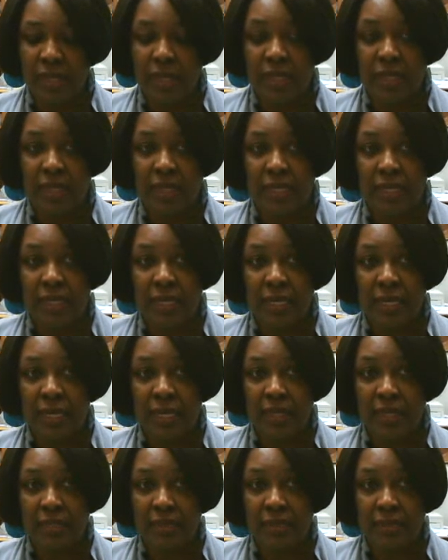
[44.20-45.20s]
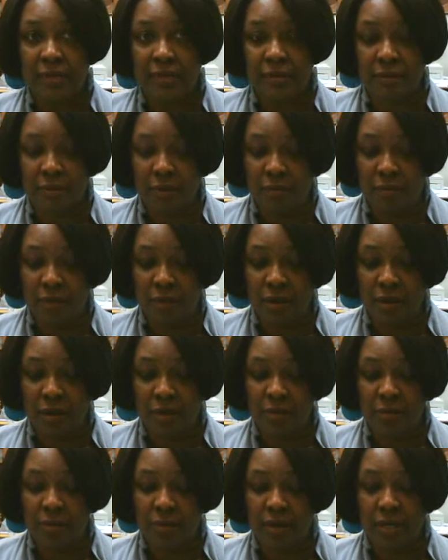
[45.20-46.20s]
In any case, we are
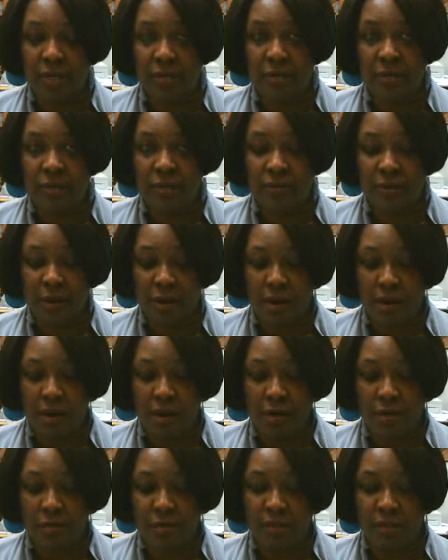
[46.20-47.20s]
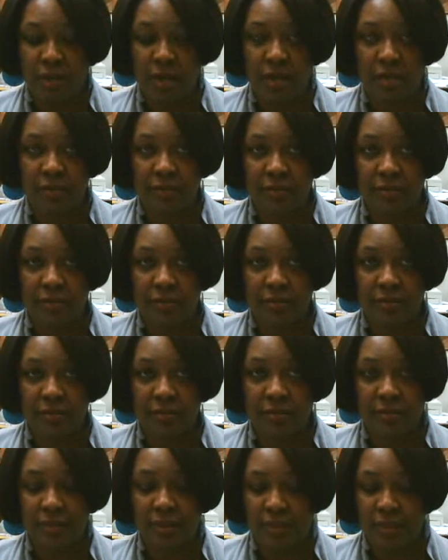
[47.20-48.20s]
creators of our own knowledge.
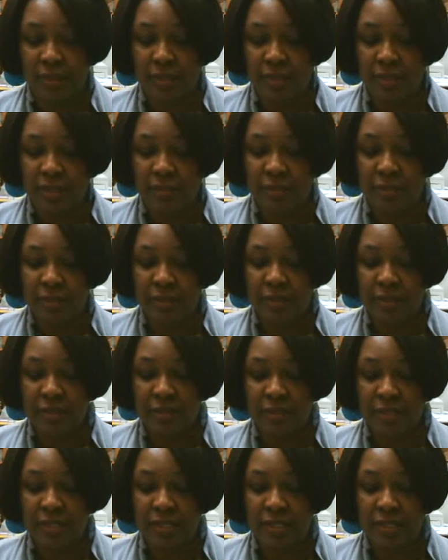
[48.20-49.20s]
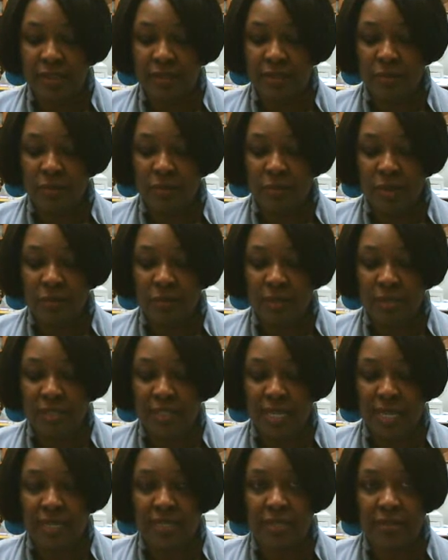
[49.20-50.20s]
To do this, we must
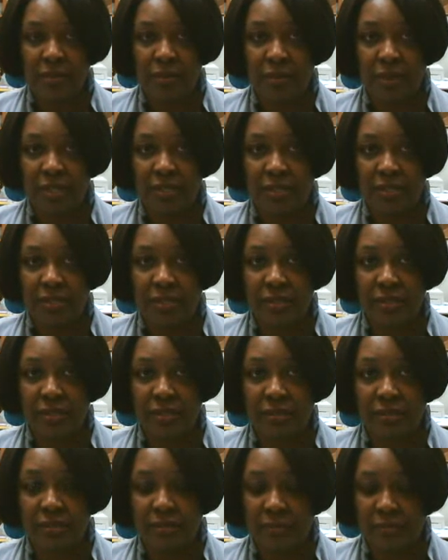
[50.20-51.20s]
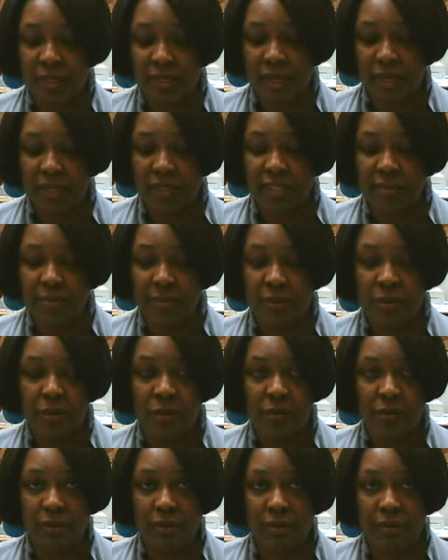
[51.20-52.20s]
ask questions,
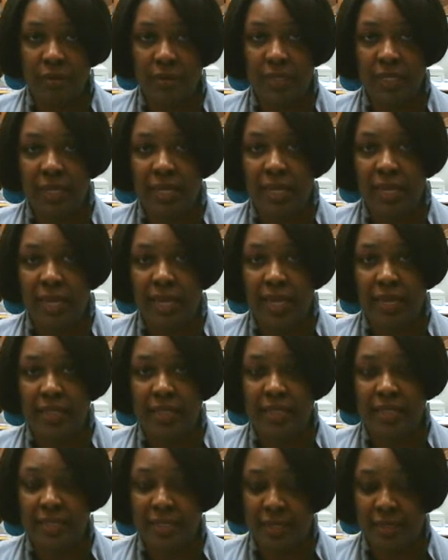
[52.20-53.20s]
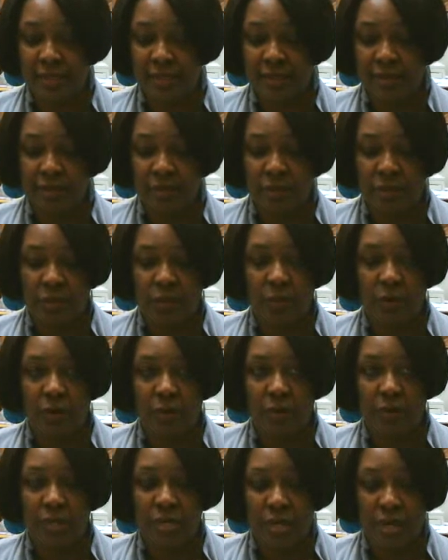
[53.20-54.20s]
explore, assess
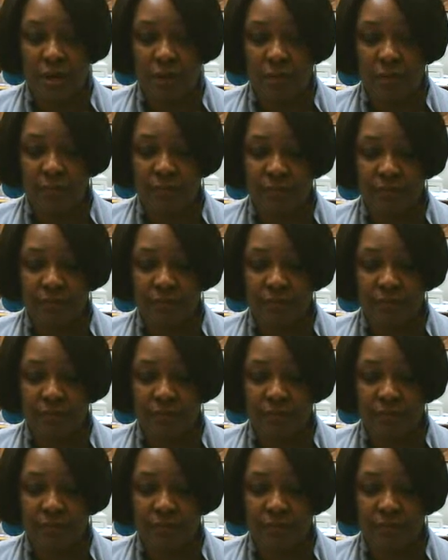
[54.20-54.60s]
what we know.